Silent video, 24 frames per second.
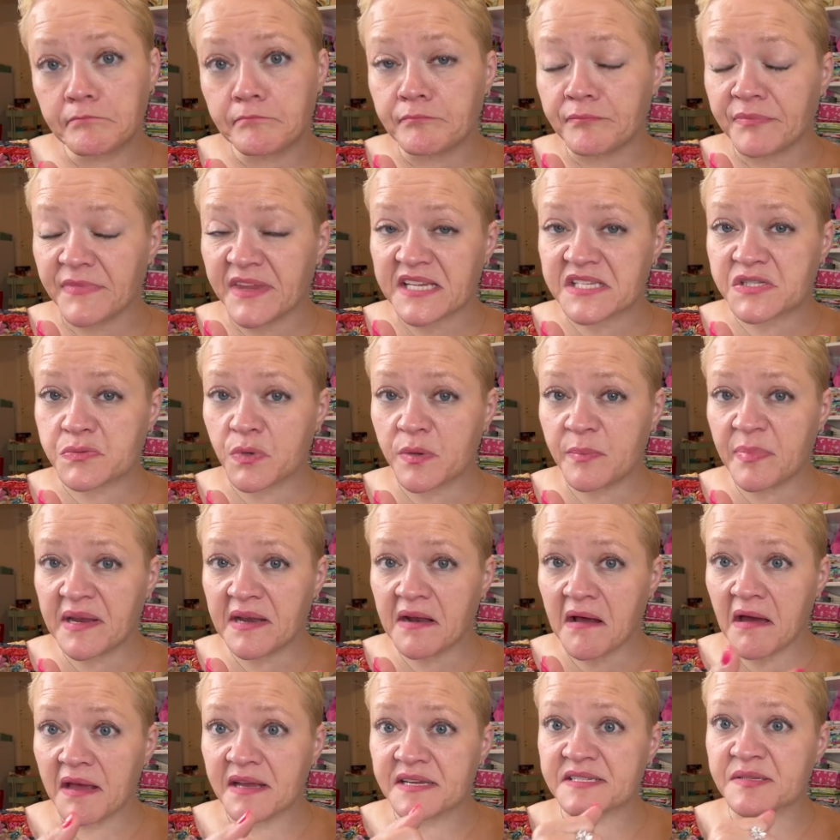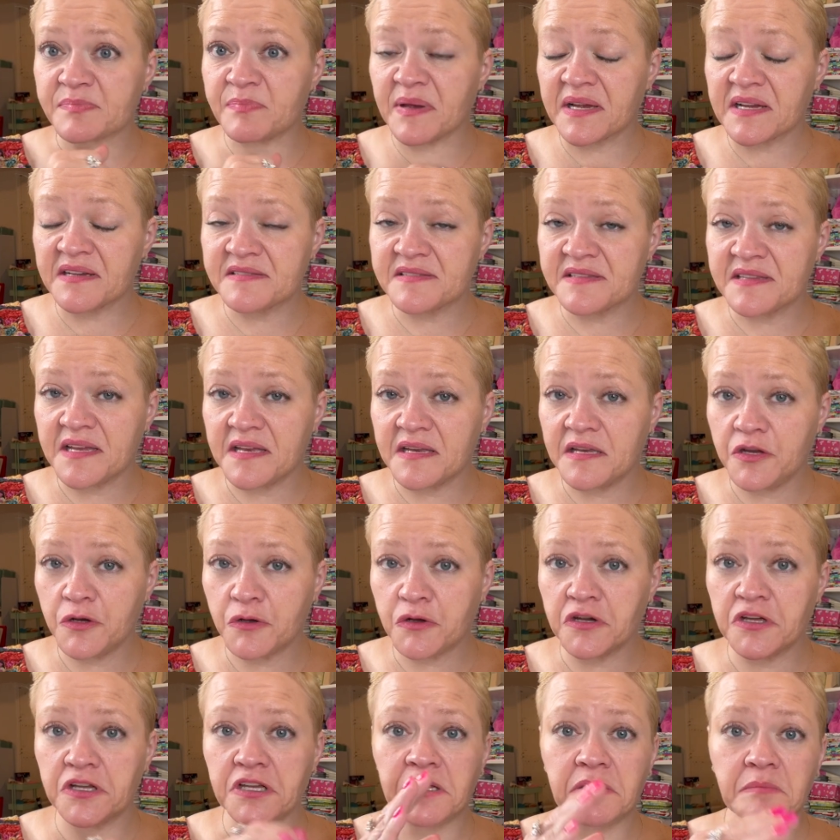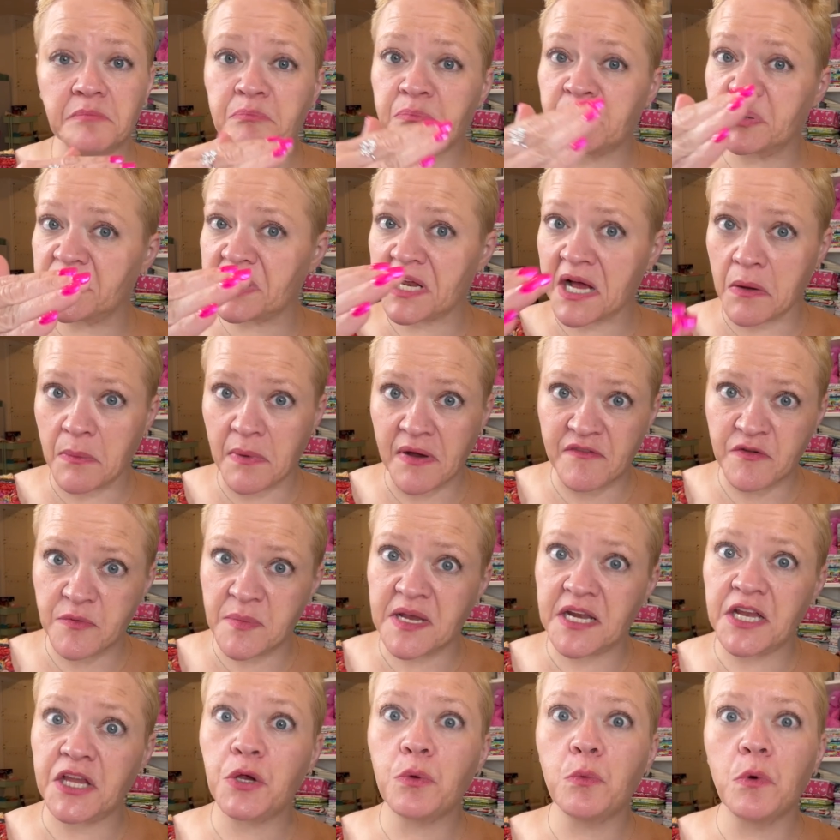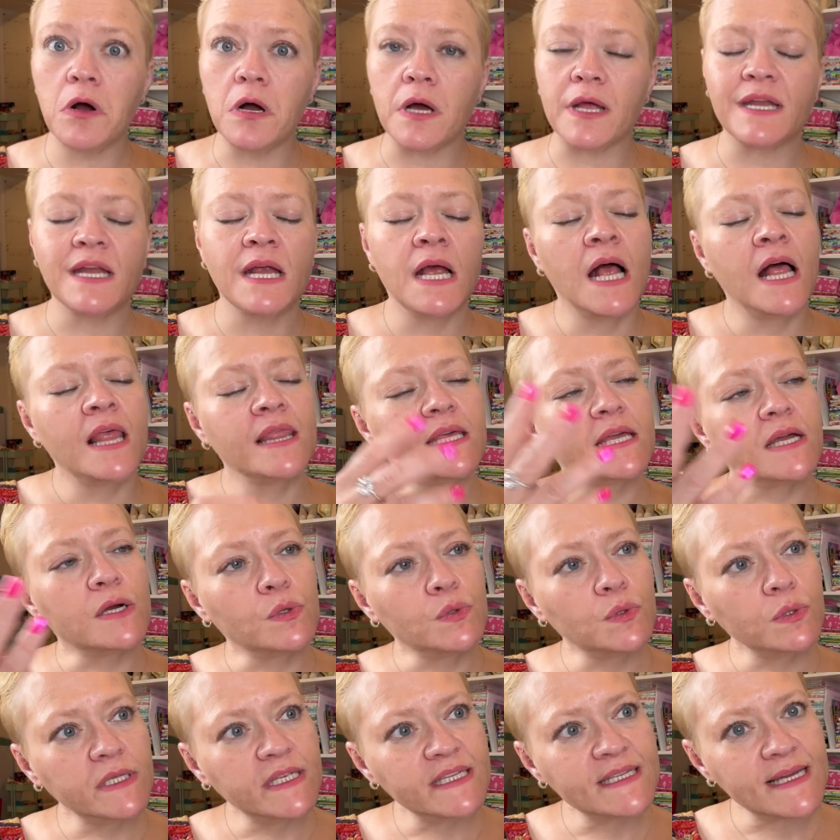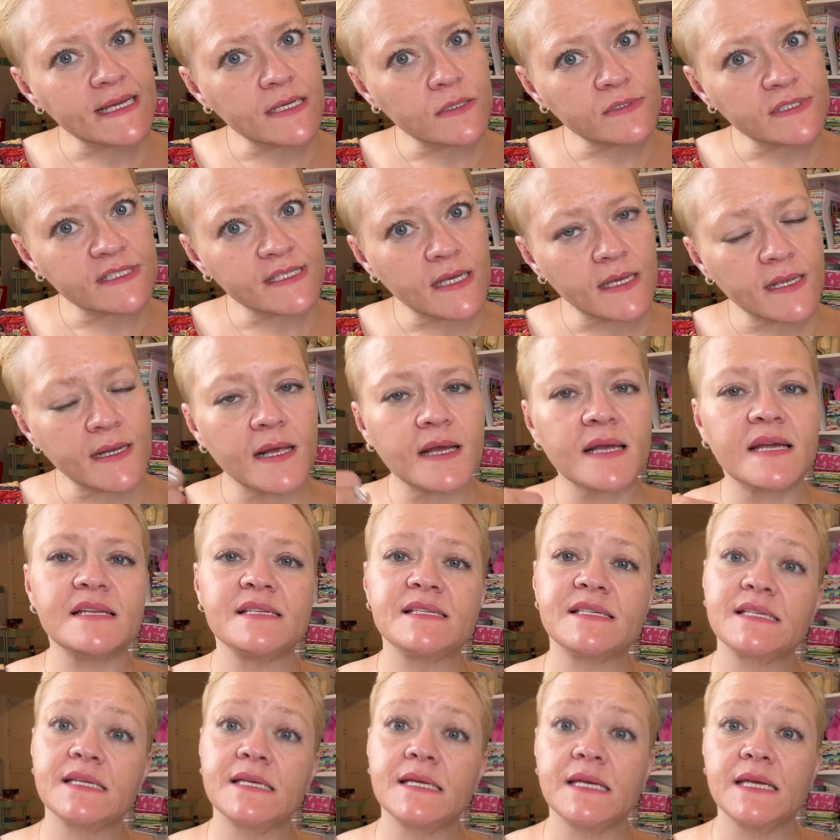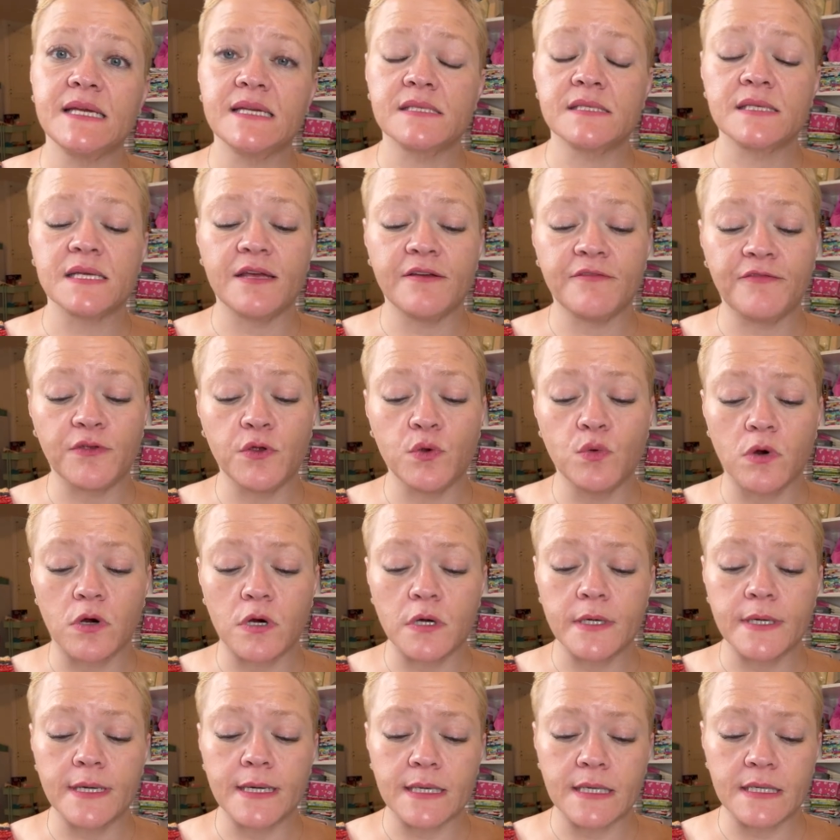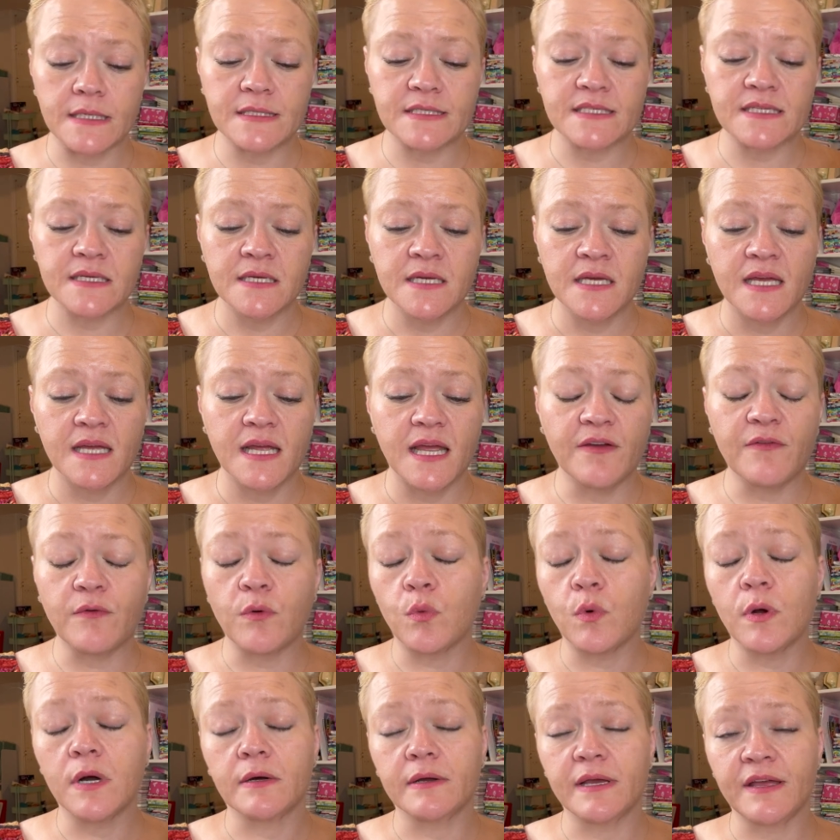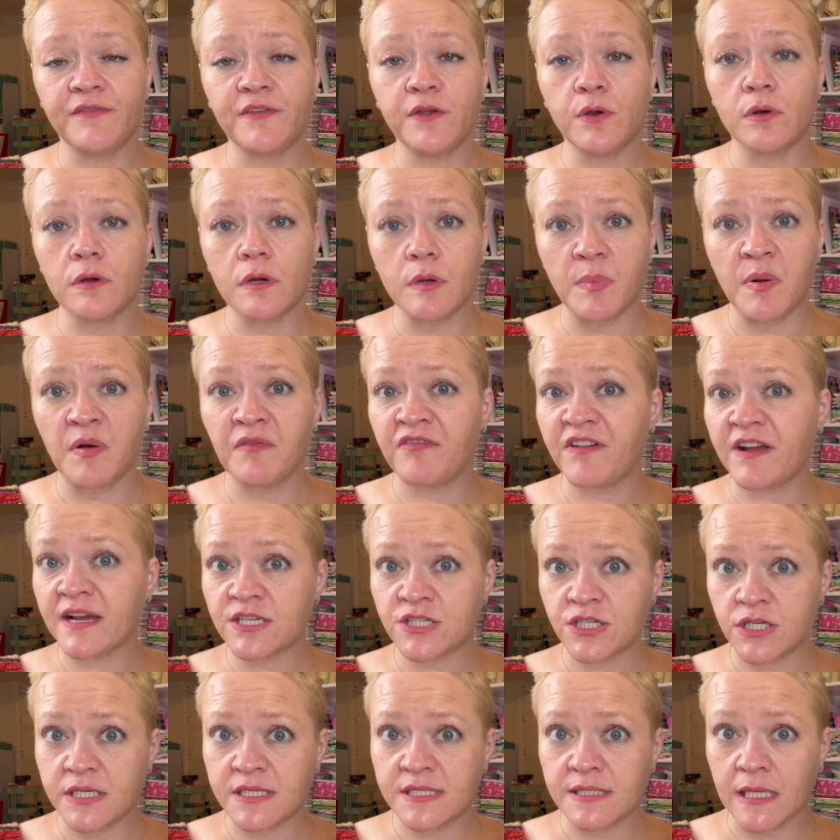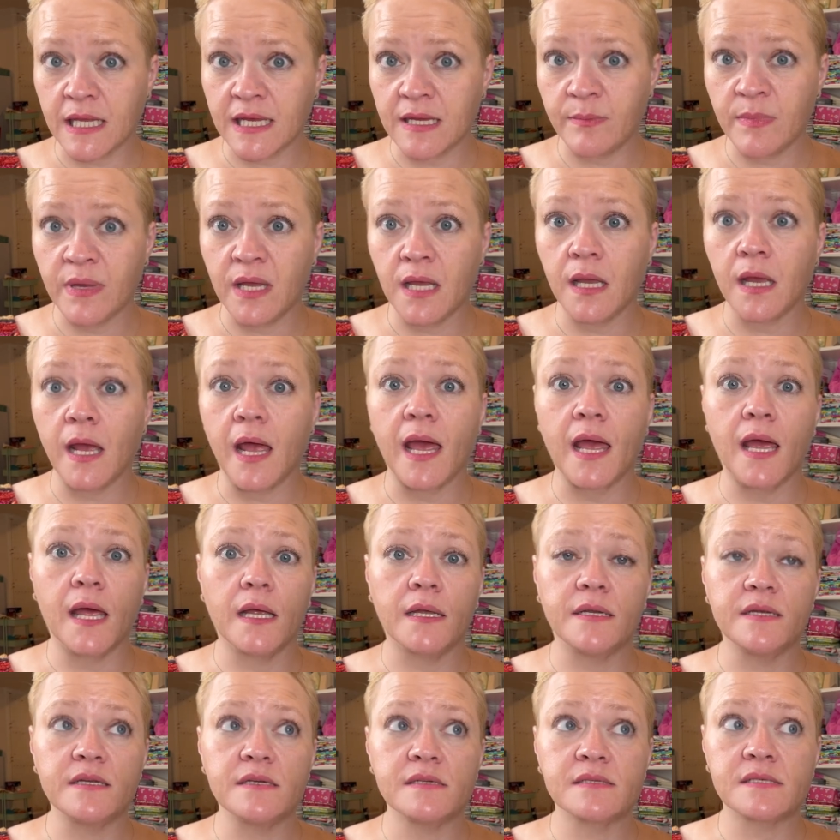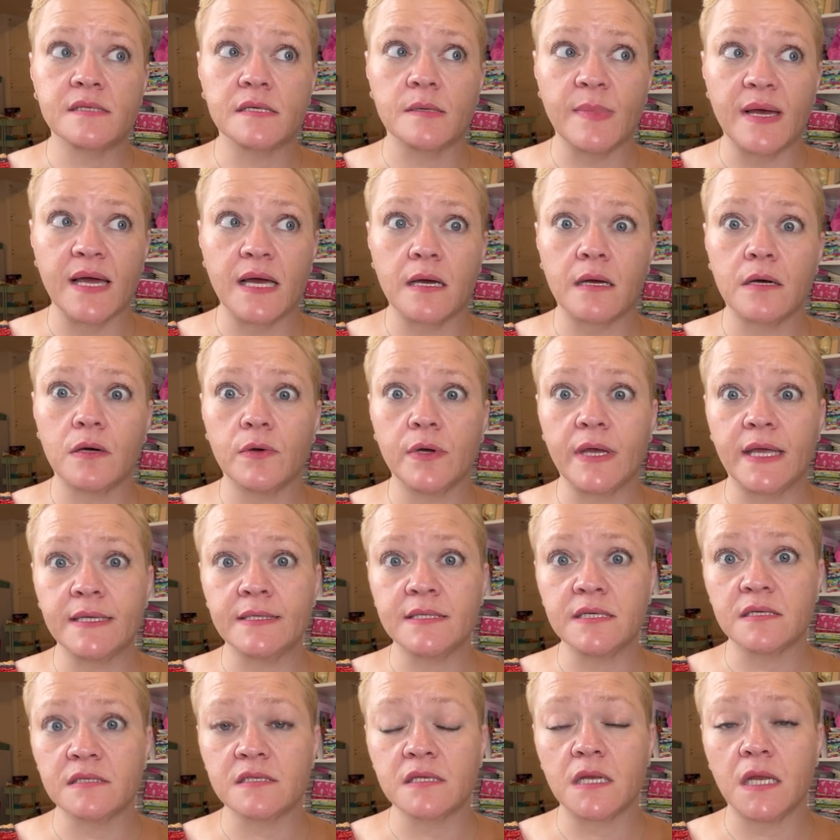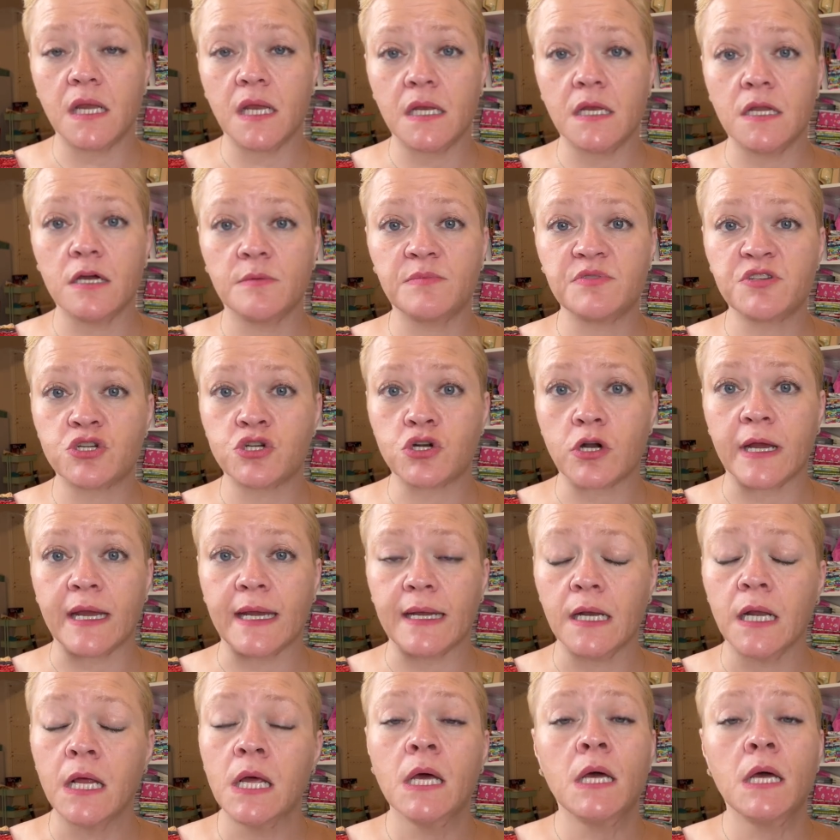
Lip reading: This would be nice because then you could put however many you want. The only downside I can see is if you are not, if you are a perfectionist like me and somehow it doesn't end up straight.